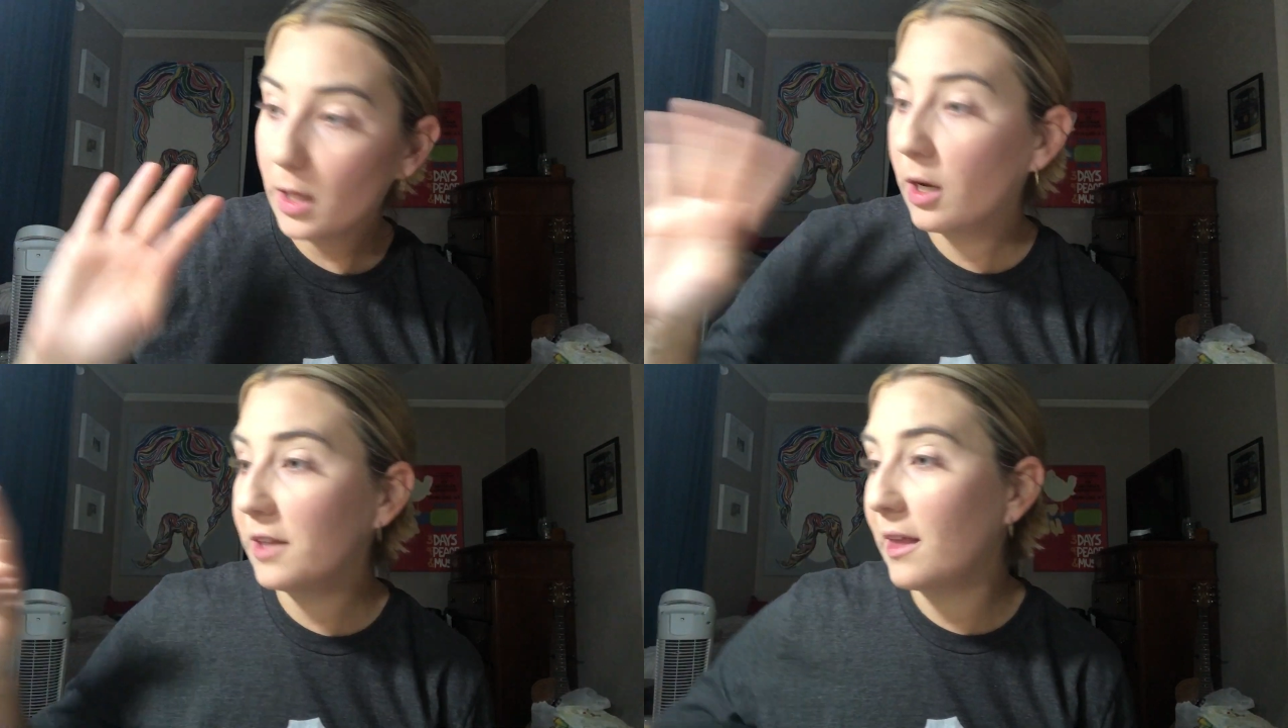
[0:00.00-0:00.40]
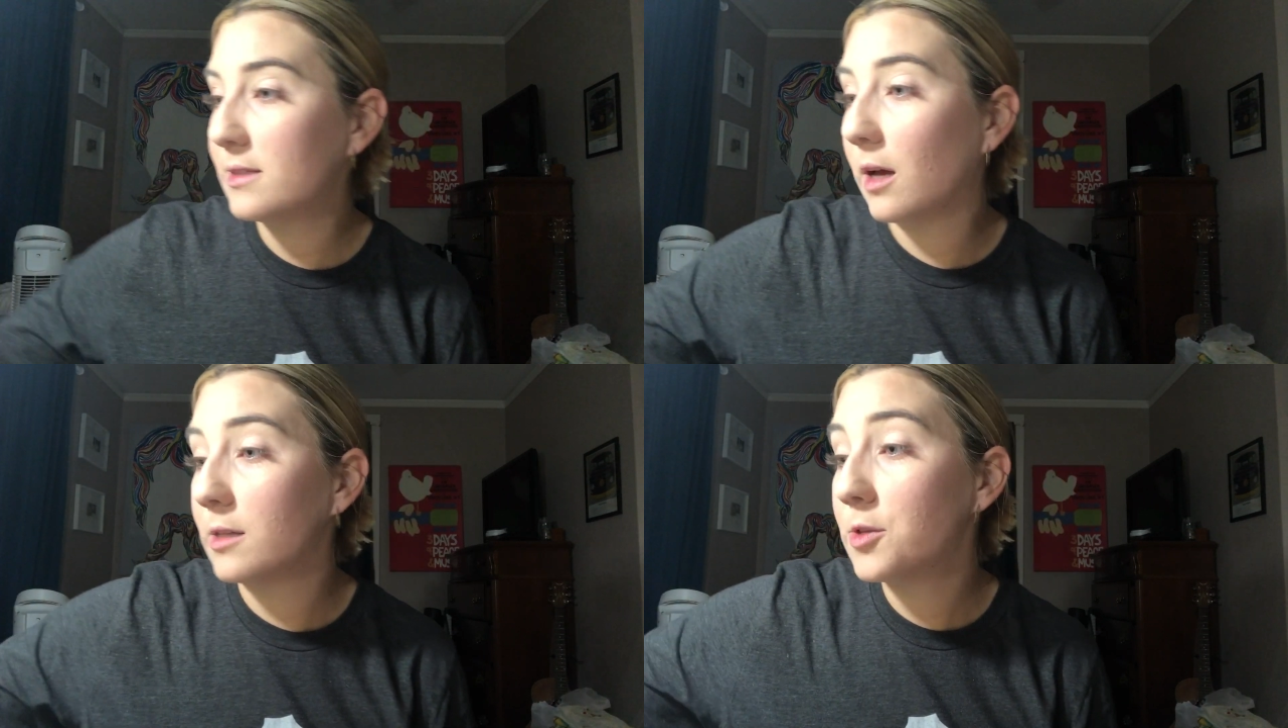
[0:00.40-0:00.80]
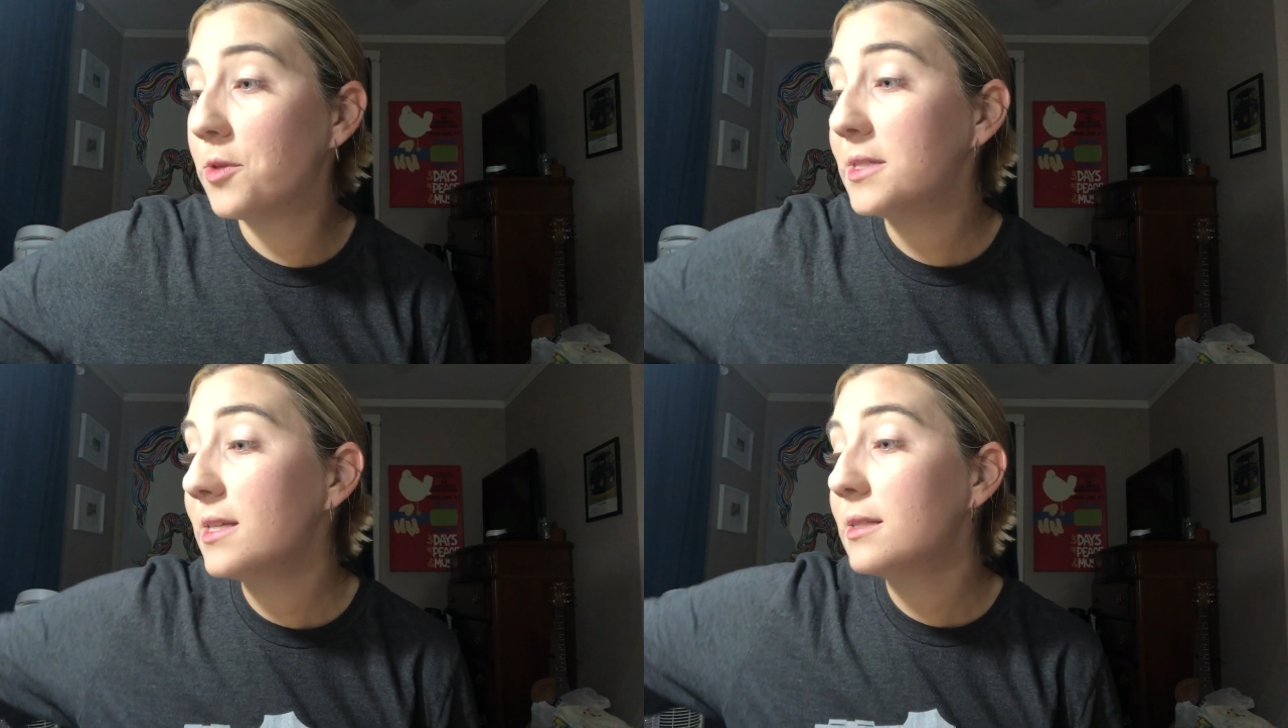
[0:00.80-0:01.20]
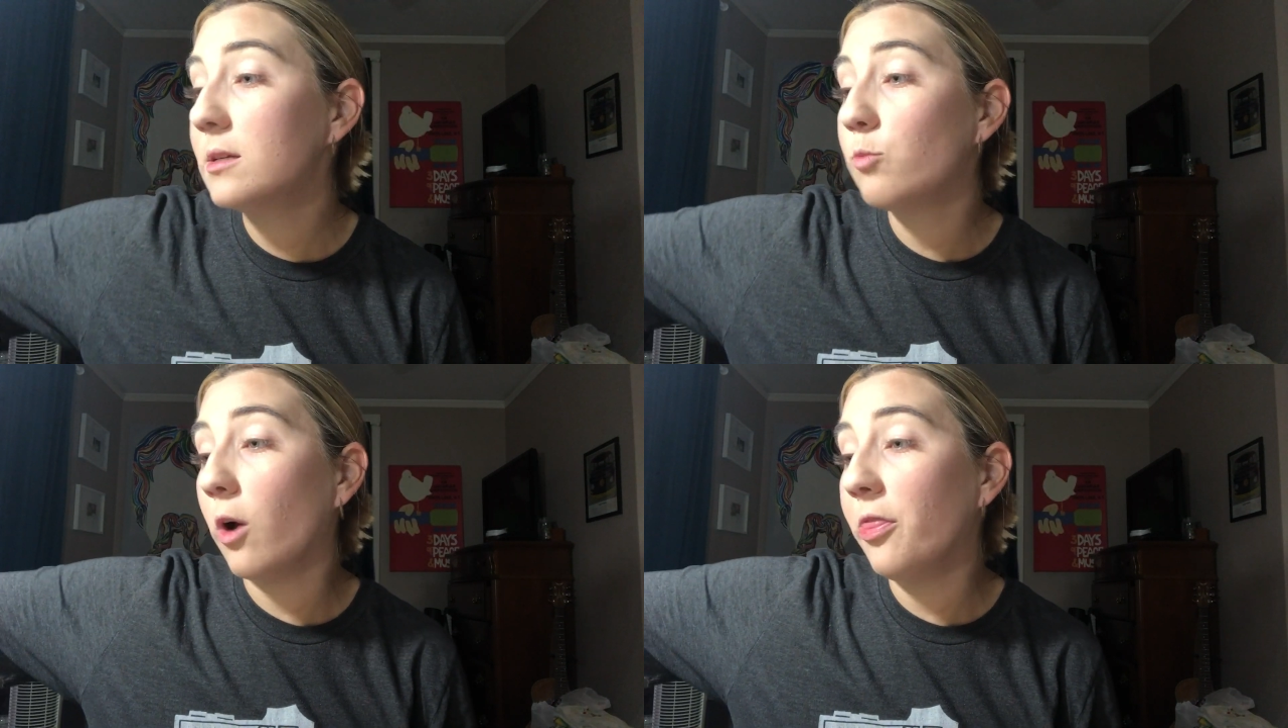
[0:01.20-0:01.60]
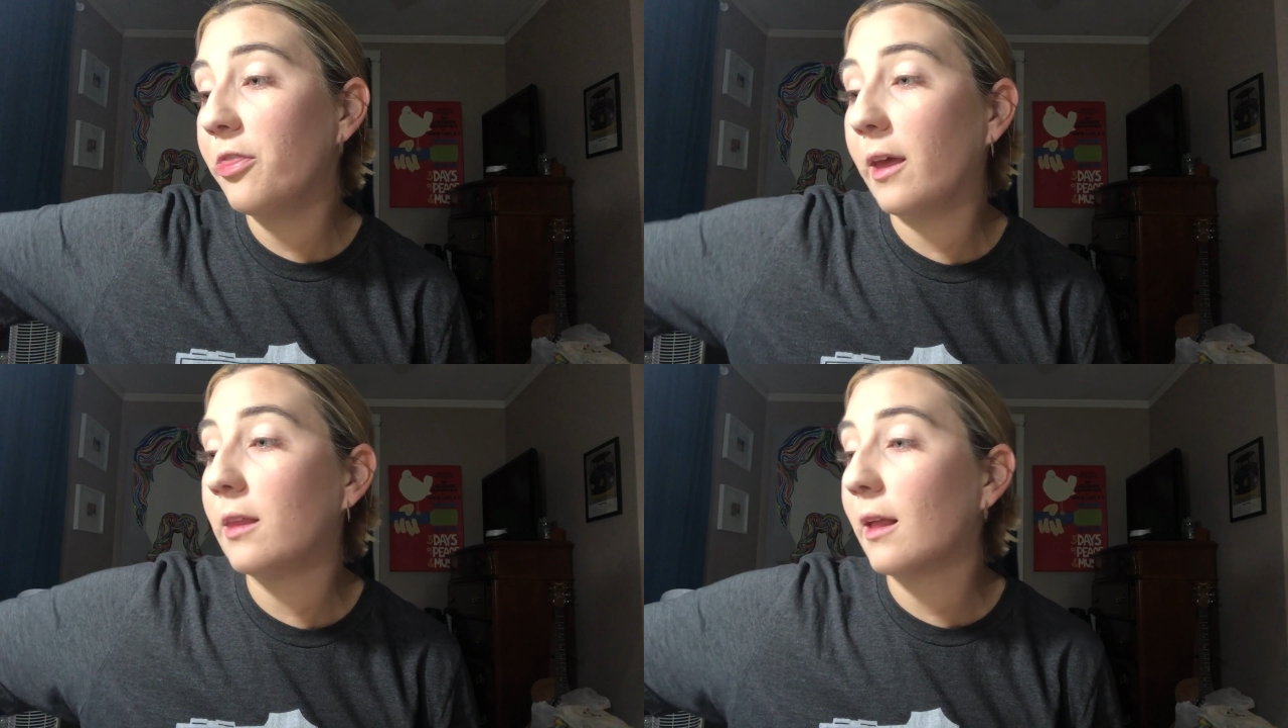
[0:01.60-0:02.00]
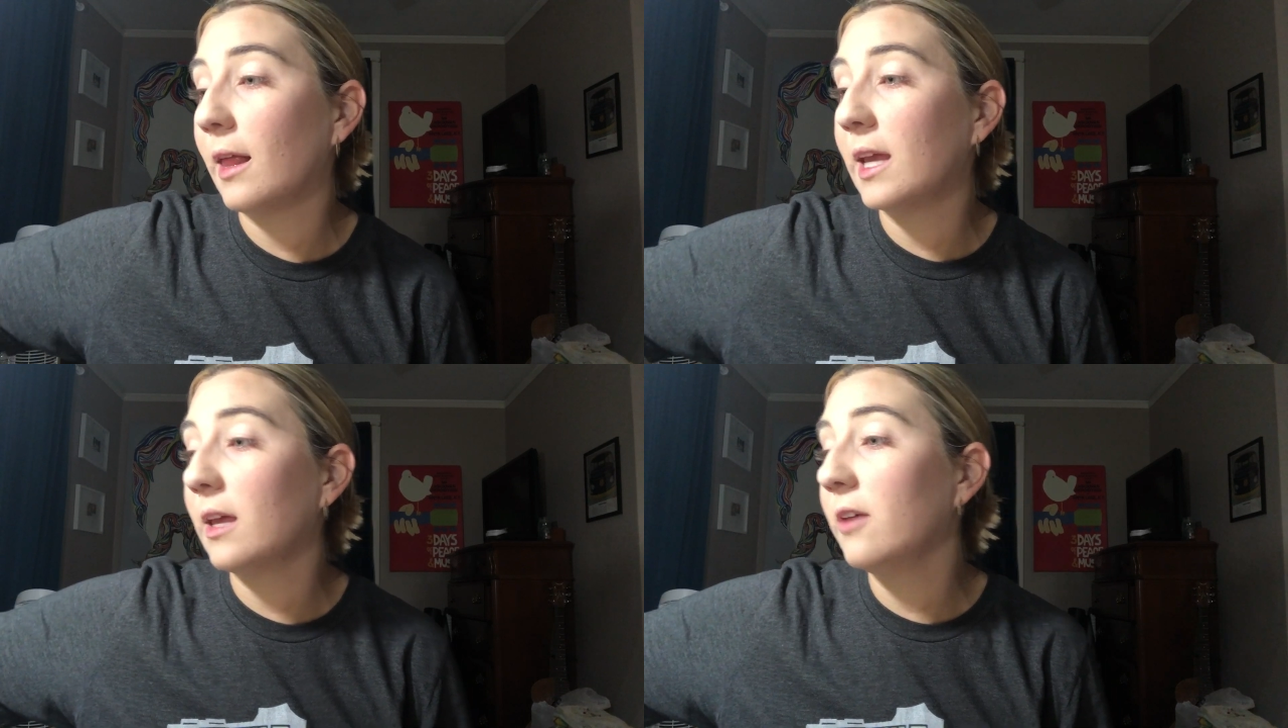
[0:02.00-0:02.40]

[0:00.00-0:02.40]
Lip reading: Got that done. So this is the one thing that, like,